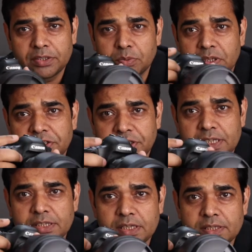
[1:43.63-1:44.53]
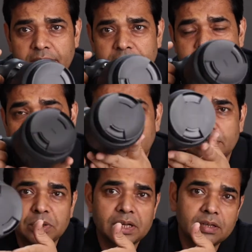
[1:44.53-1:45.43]
you can change this lens and
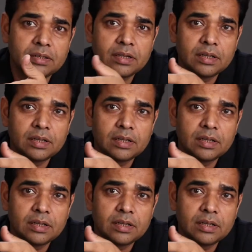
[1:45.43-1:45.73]
you can